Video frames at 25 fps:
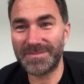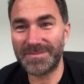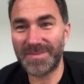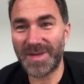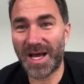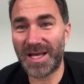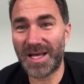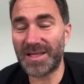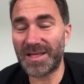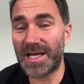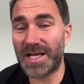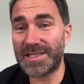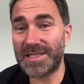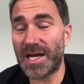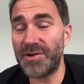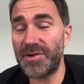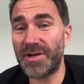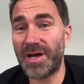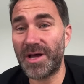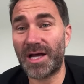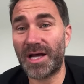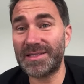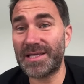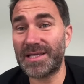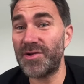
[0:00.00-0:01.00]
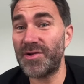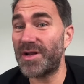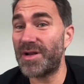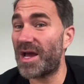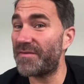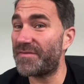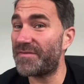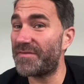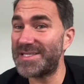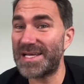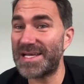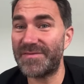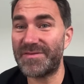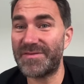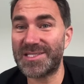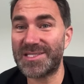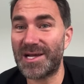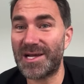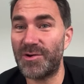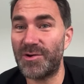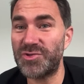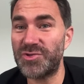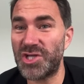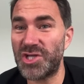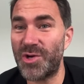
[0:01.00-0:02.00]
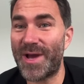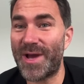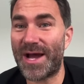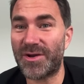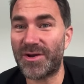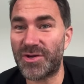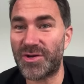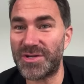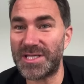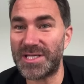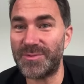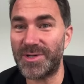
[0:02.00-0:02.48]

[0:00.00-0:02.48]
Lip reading: I don't know if he's ever told you how good he